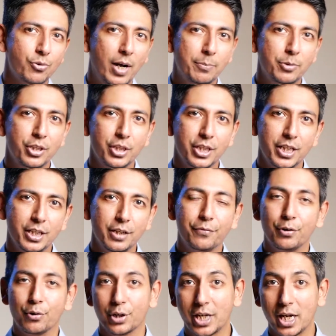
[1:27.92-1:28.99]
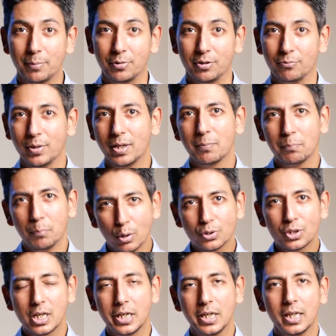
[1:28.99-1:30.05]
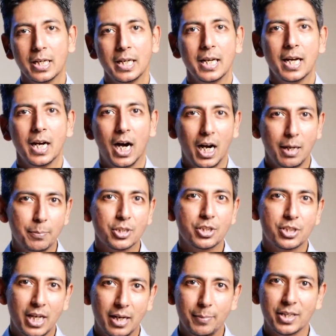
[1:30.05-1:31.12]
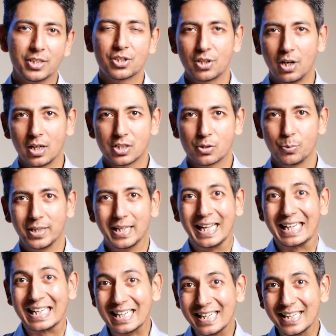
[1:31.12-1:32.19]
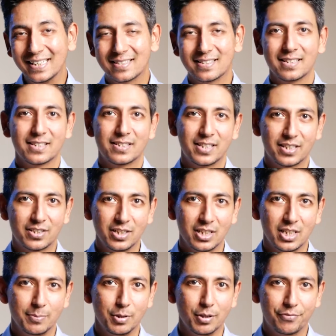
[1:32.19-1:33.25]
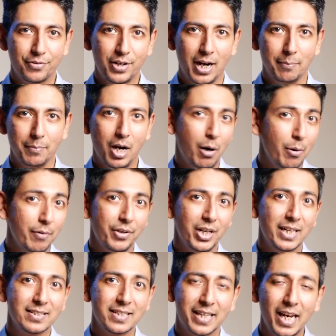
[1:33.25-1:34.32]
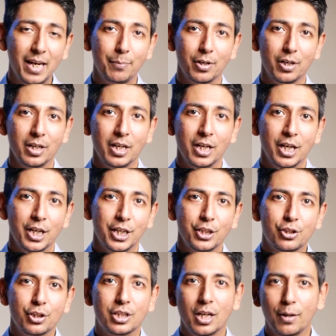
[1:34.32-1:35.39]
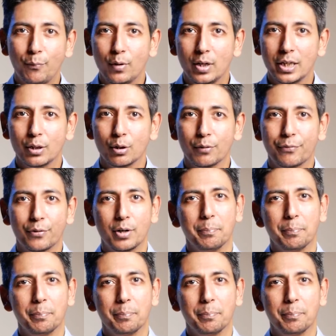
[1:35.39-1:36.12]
RAM do you need if you're a gamer? Well, mostly, high budget gaming starts with at least 16GB of RAM. However, as a gamer, you should definitely go for a